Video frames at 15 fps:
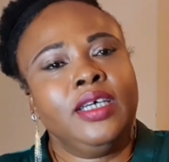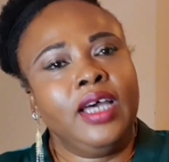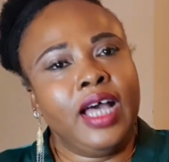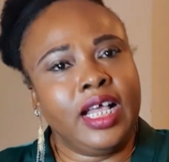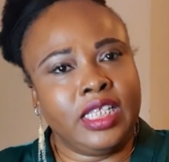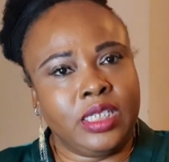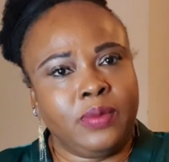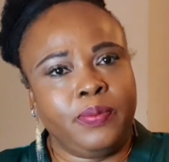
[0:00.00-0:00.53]

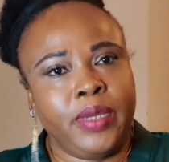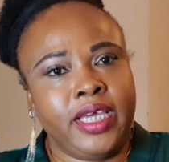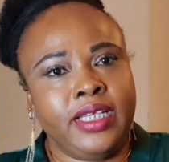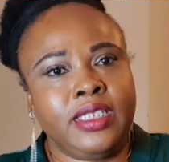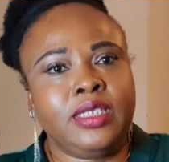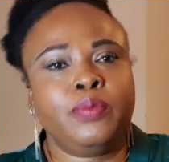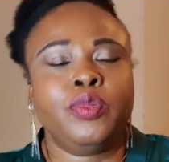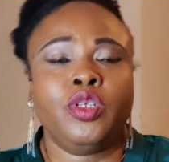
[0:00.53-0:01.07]

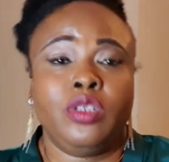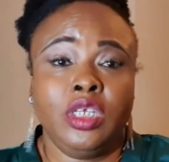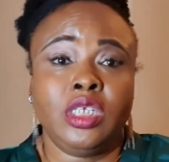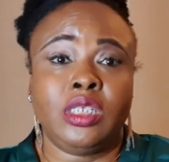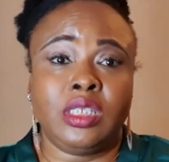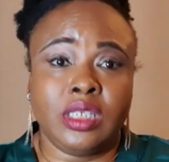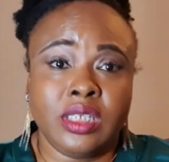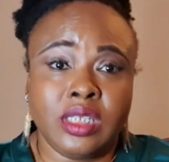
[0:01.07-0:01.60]
aspect, but it's
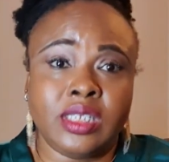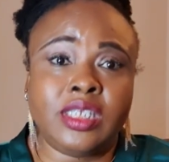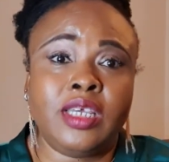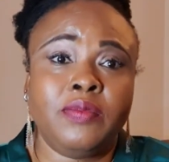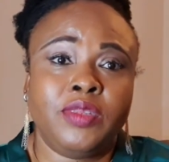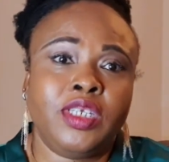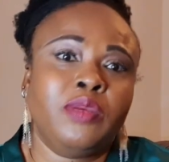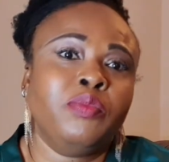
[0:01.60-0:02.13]
still the
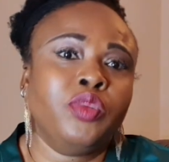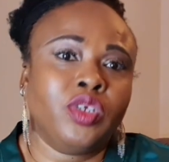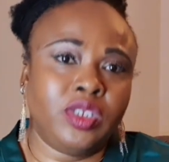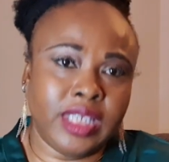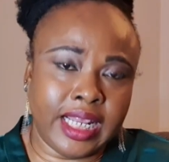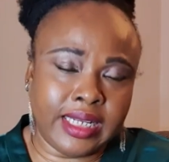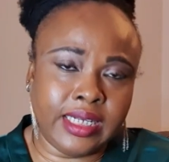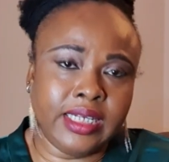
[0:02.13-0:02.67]
same thing, but
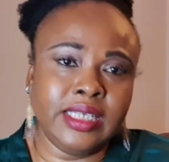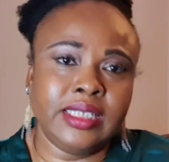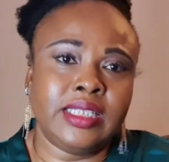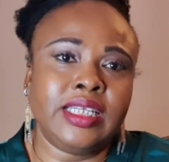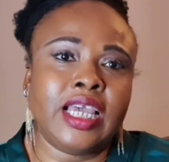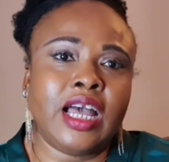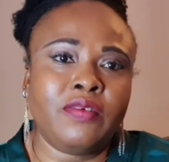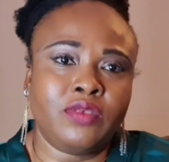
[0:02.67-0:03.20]
at least they
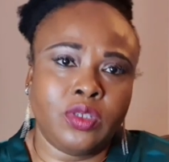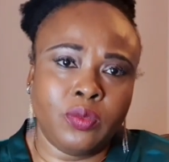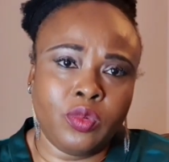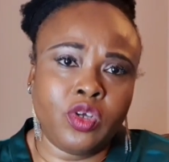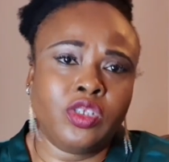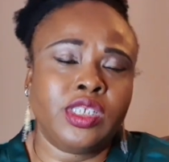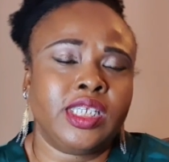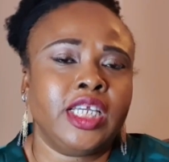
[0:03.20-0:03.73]
have some
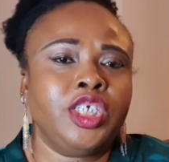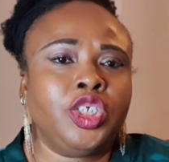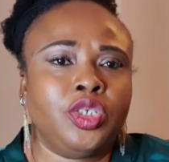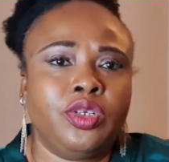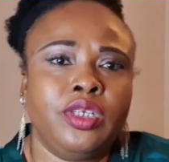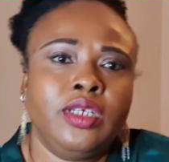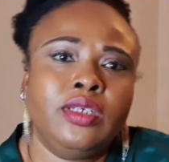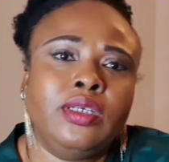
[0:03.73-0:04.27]

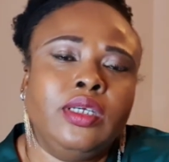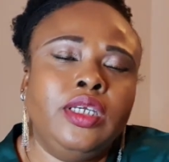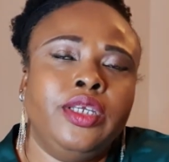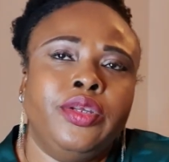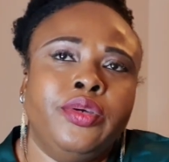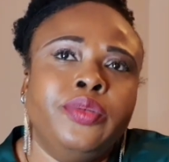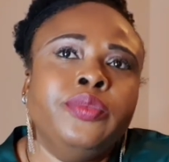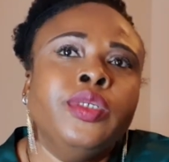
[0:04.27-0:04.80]
concession, you
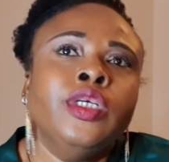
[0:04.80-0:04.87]
know.